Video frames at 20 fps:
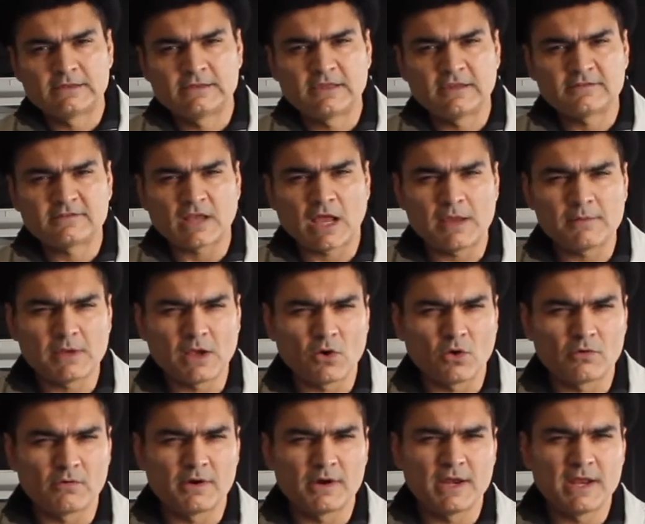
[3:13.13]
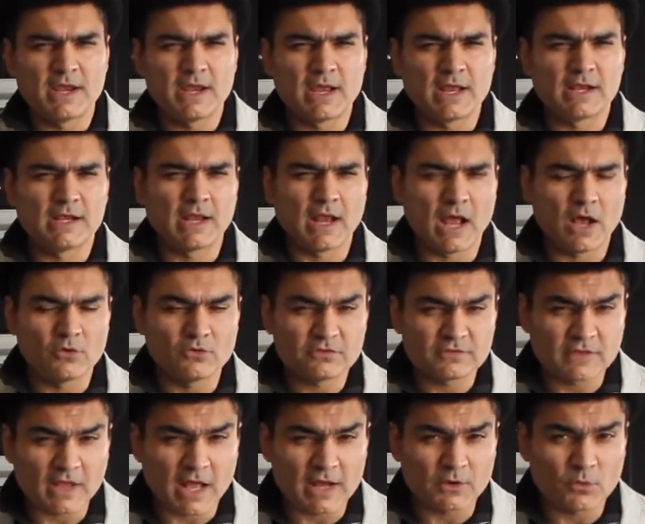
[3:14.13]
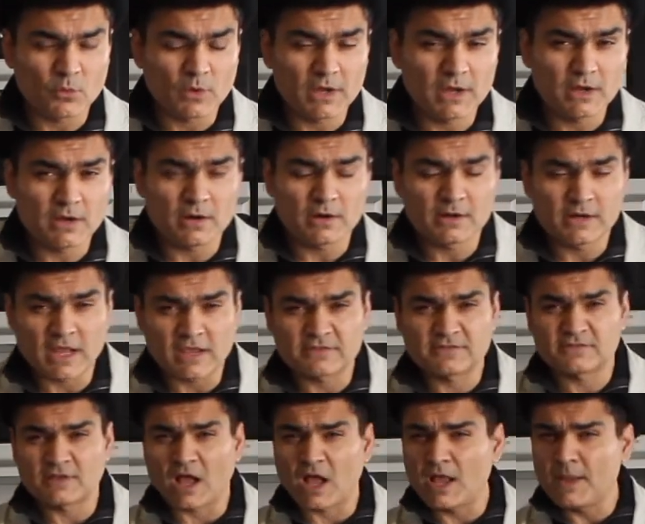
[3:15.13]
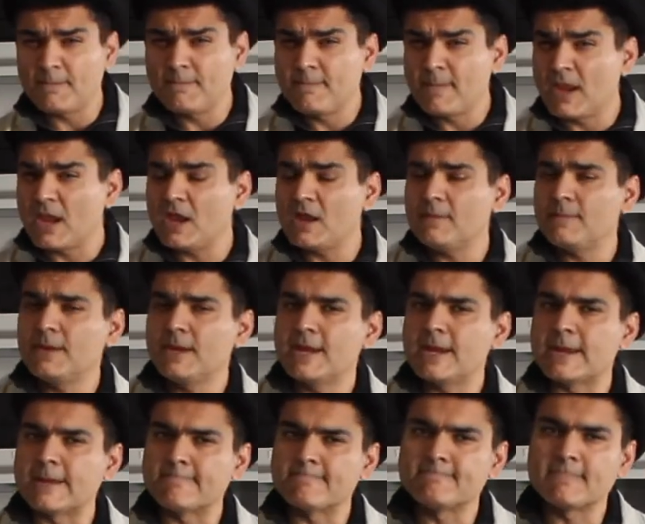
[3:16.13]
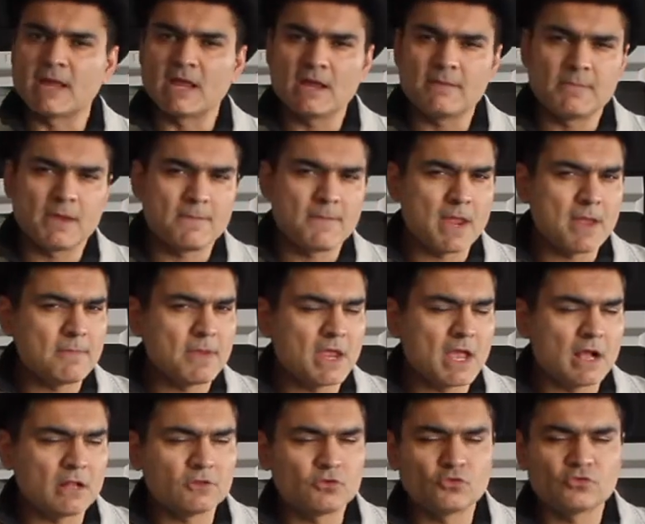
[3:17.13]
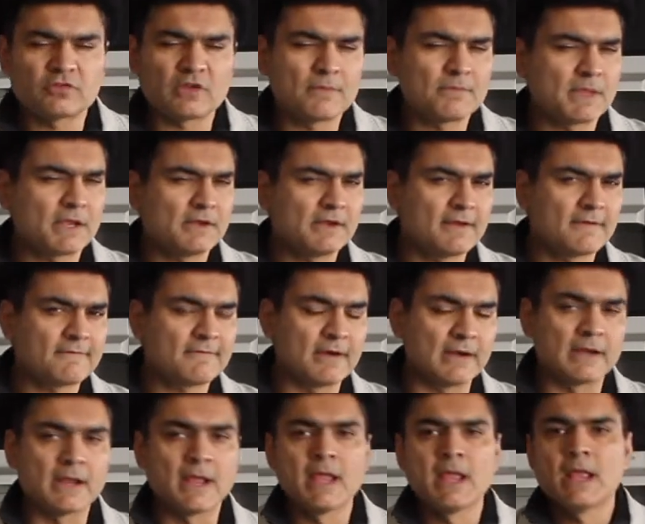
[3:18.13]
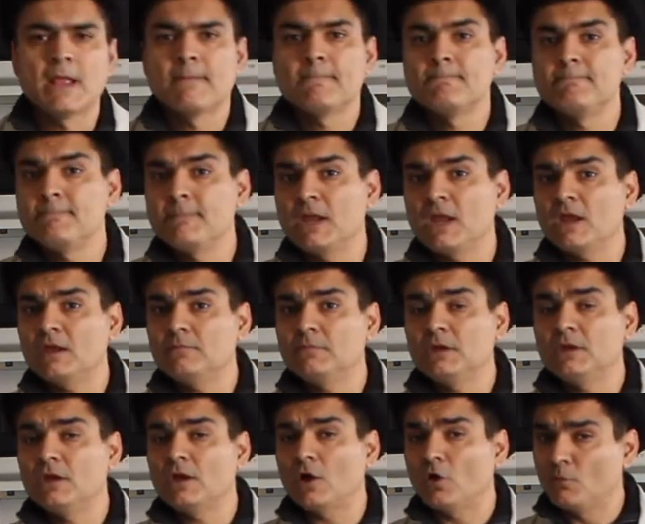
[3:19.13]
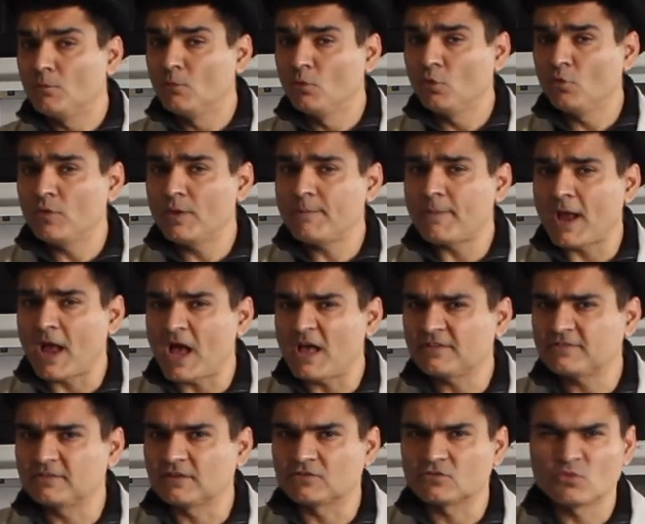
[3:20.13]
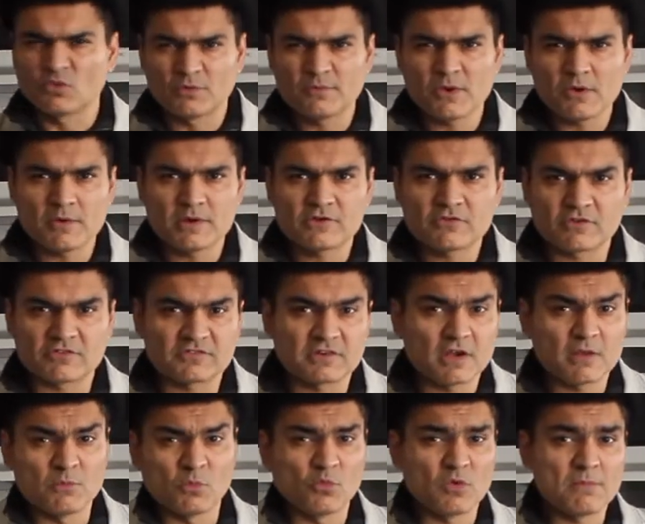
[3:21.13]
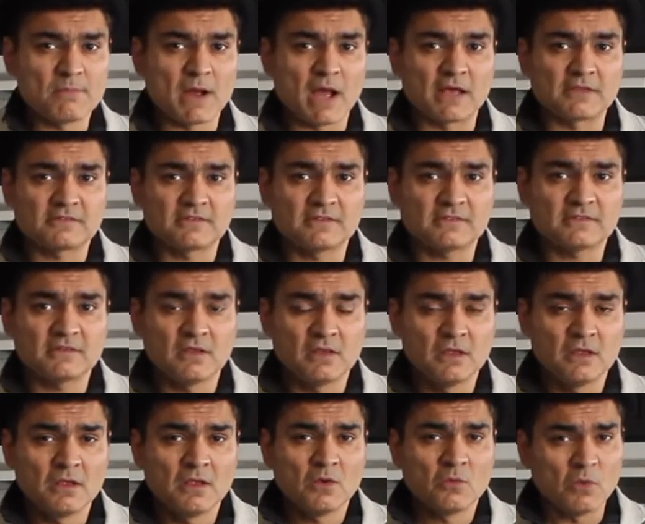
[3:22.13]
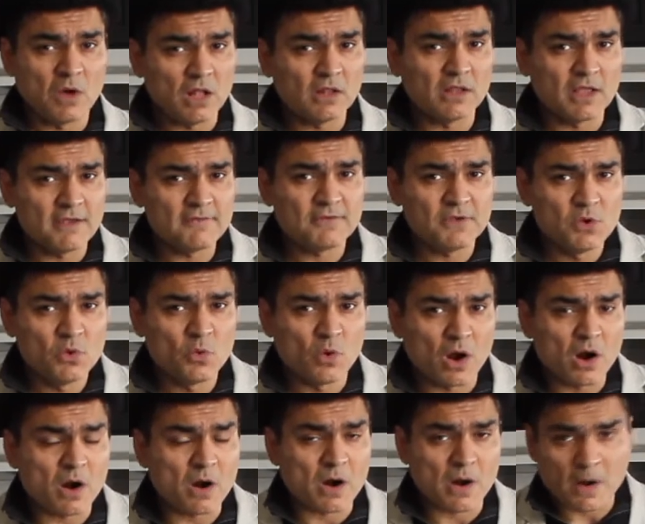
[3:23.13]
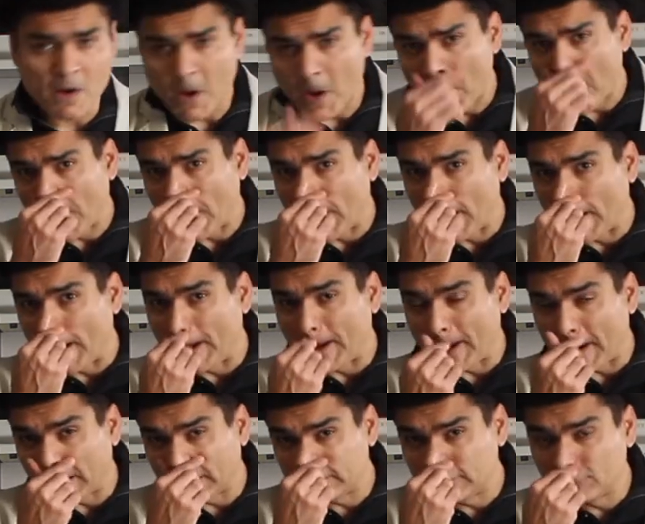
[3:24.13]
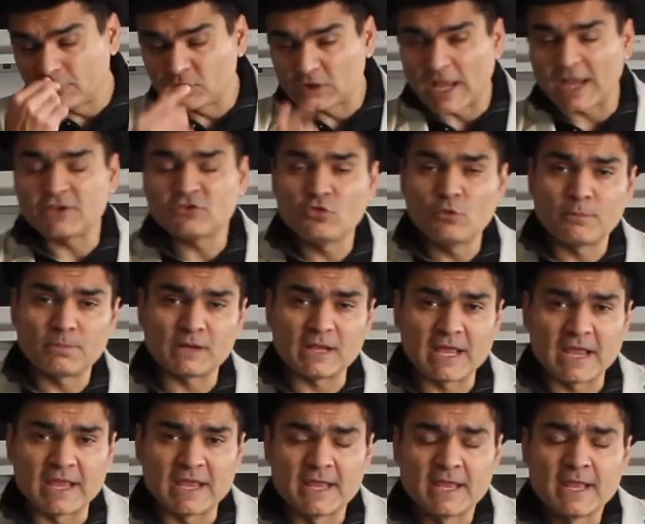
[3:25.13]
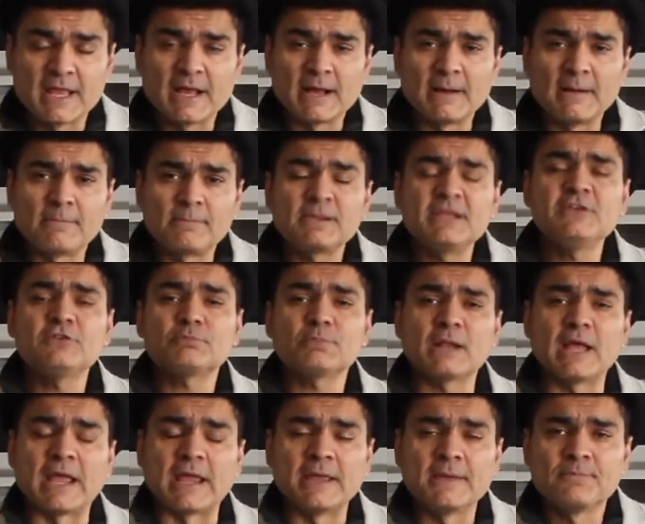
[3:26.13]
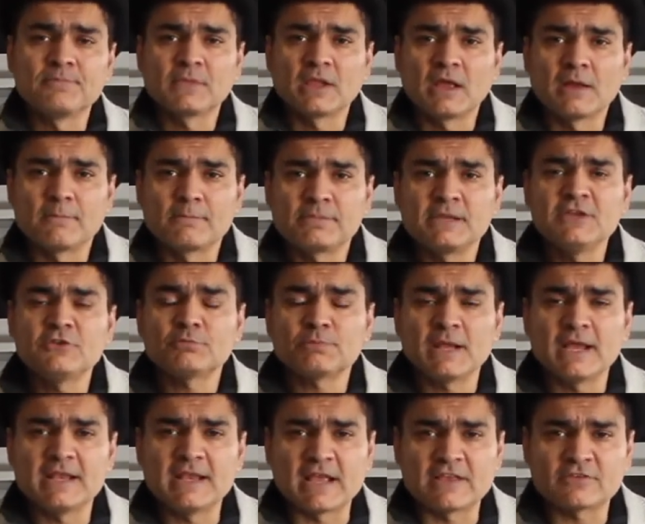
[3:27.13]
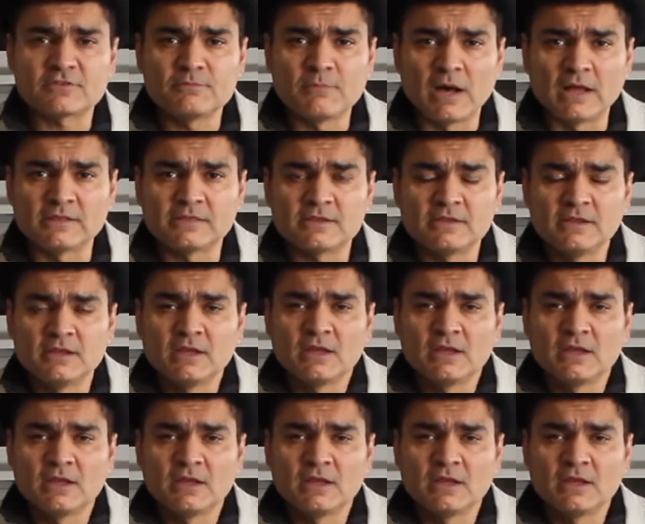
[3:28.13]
This time I already announced that over here. Next time, maybe I'll do something different. Maybe a movie passes. Would you be interested in movie passes? Well, if you are and you'd like to play, please play. Please play next month.